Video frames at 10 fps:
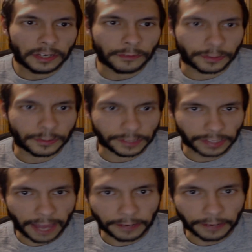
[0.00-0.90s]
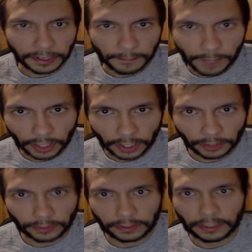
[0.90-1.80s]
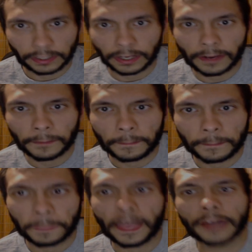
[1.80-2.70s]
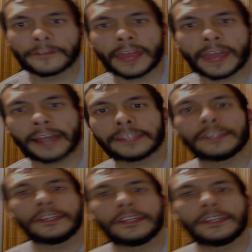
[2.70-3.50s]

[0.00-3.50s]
which was allowed under Mill, out of that